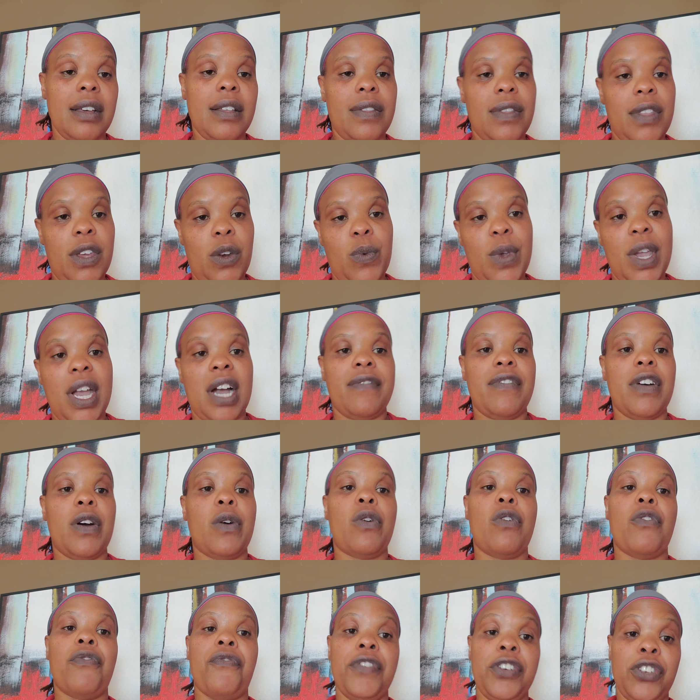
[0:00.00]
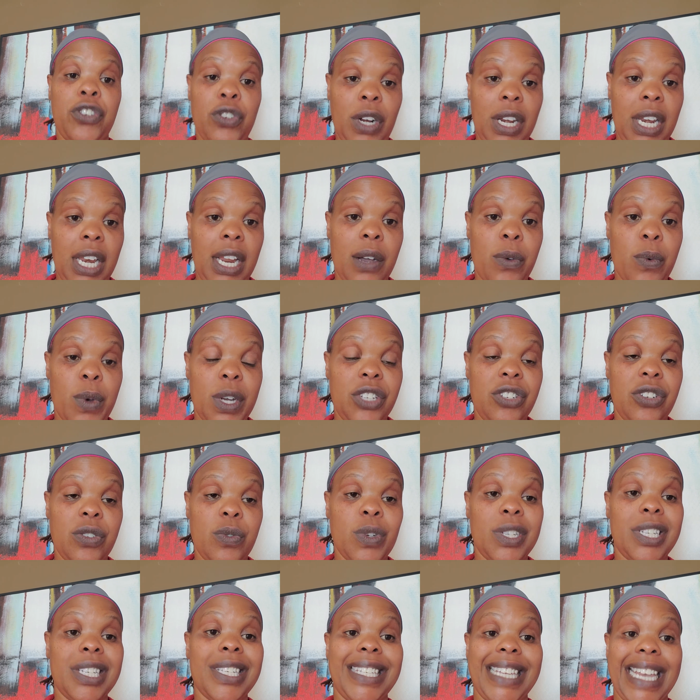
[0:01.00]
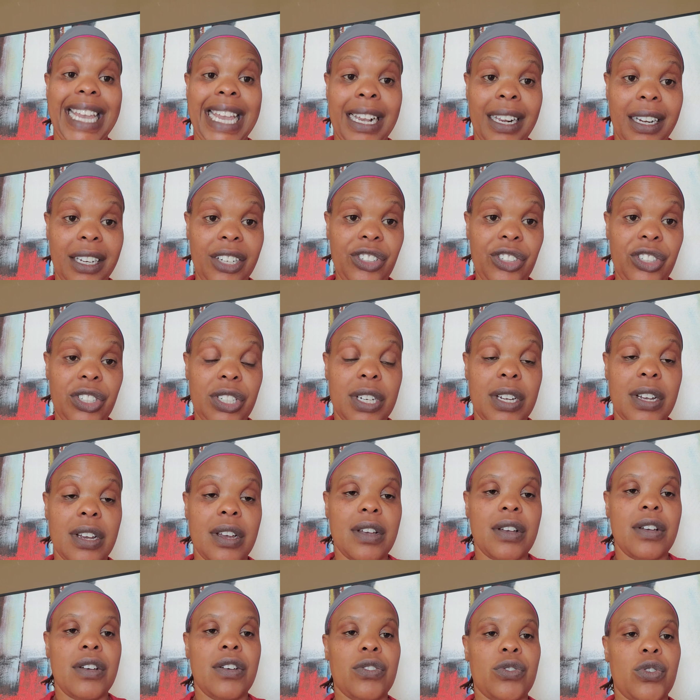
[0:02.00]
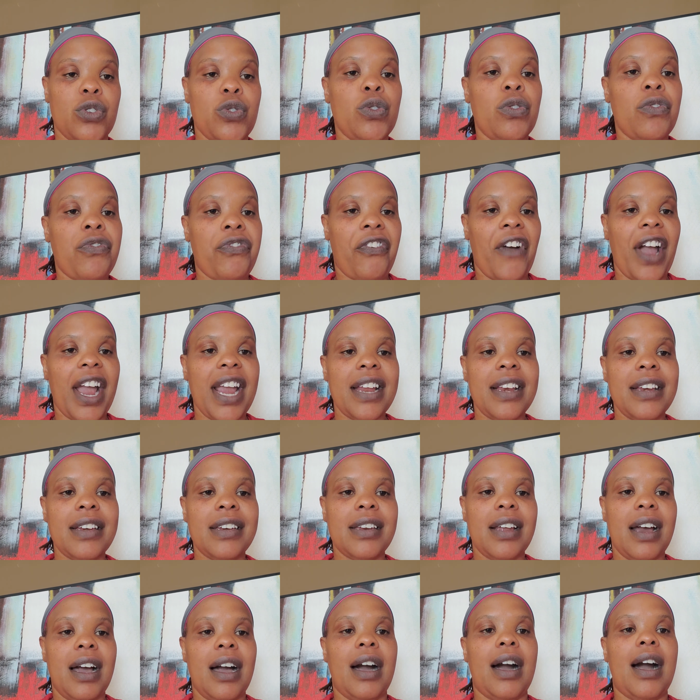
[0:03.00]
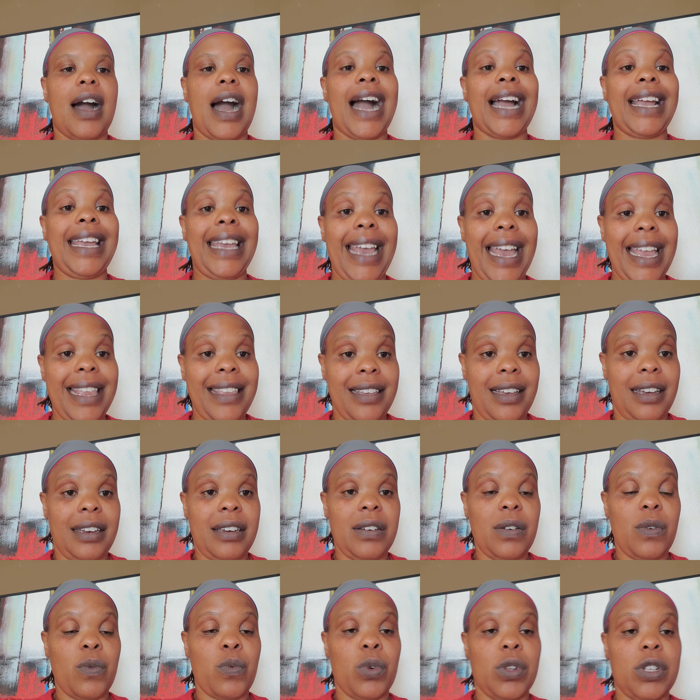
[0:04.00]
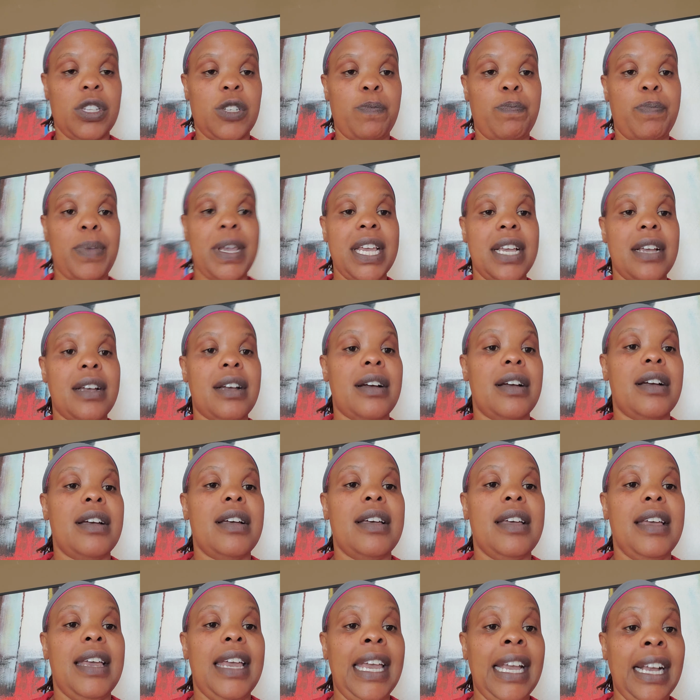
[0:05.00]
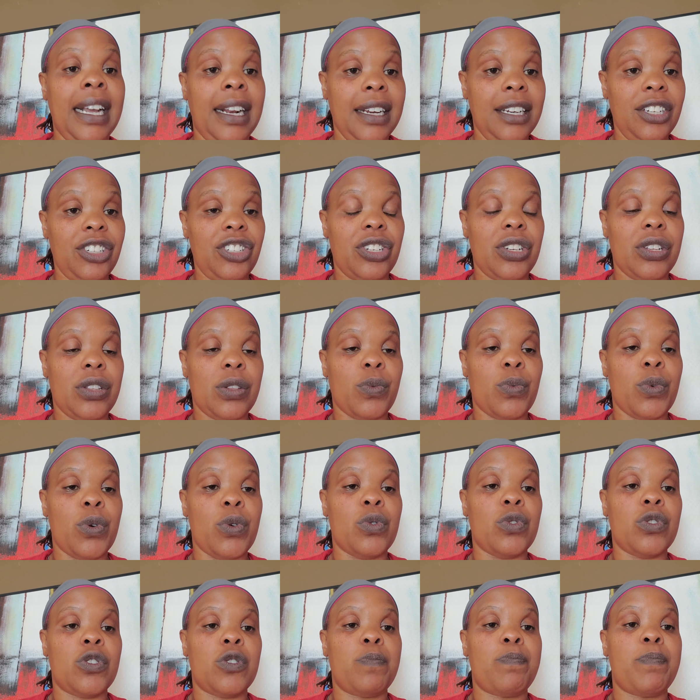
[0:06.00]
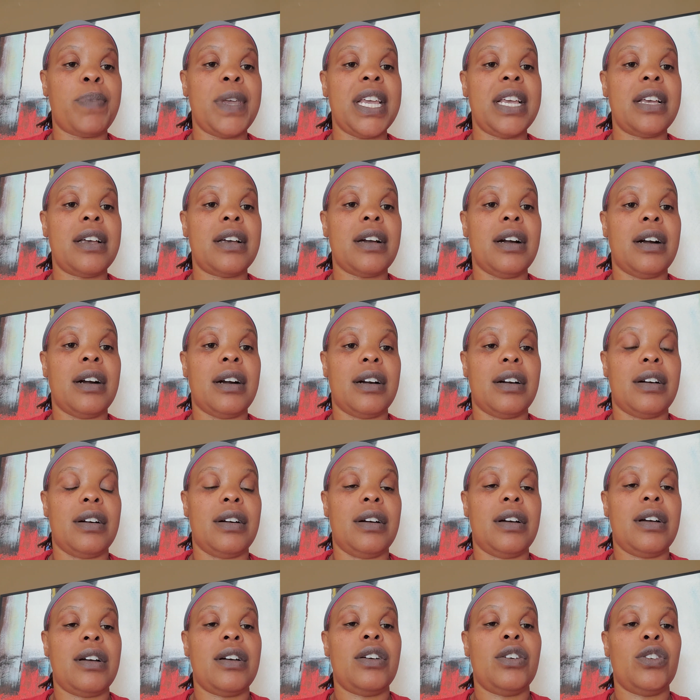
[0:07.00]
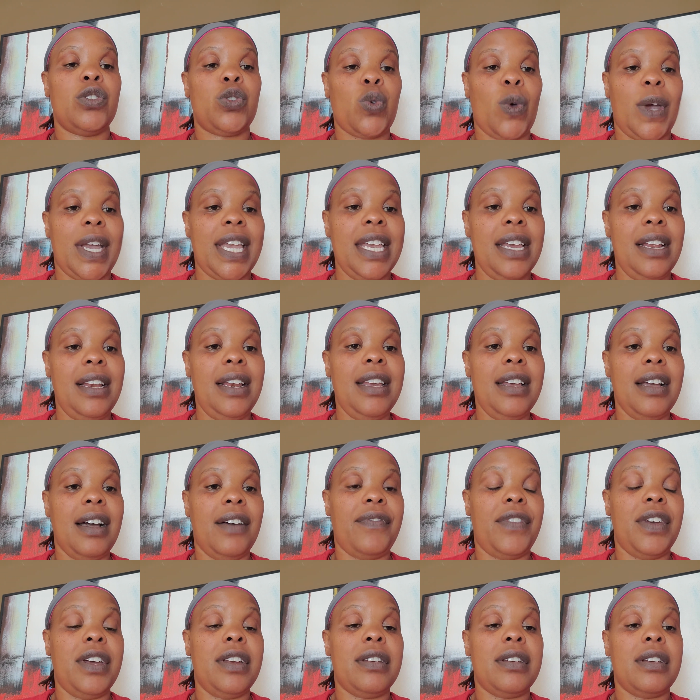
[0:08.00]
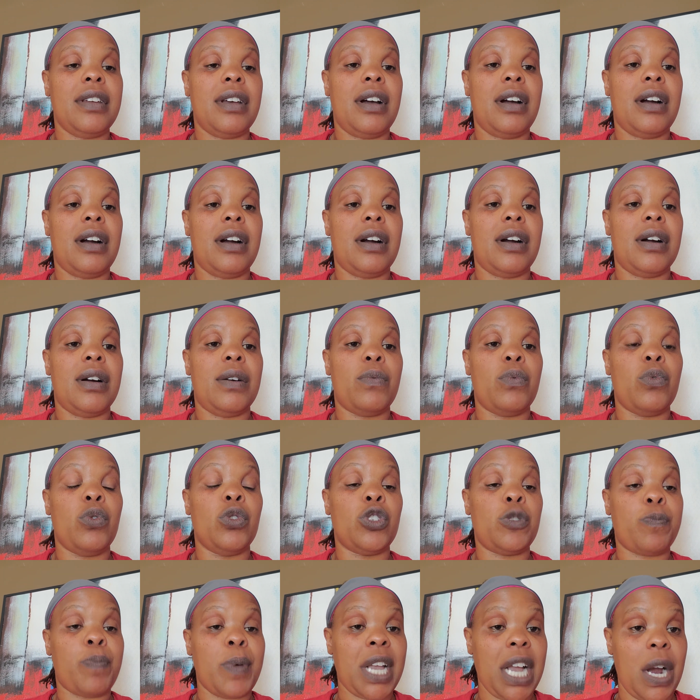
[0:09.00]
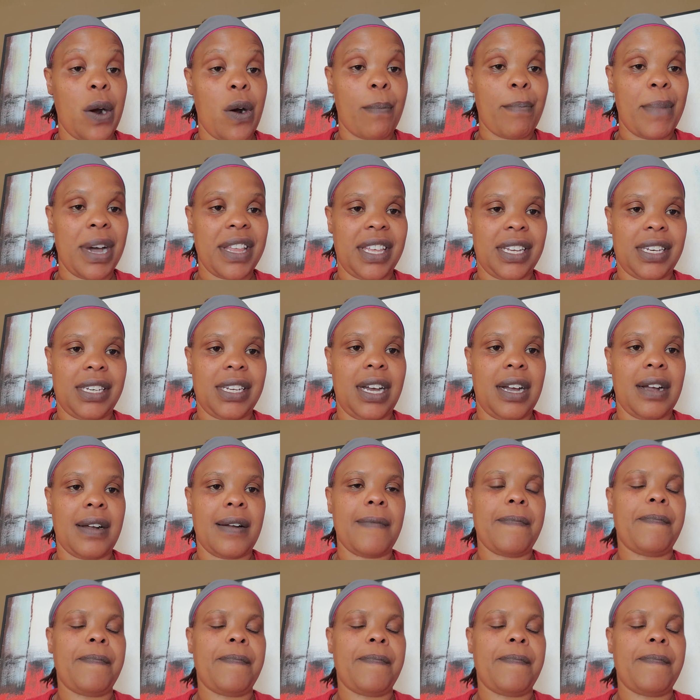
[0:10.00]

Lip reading: Then we have our official language, which is English. So you'll find a Kenyan will speak English, will speak Swahili, and then we'll speak our mother tongue.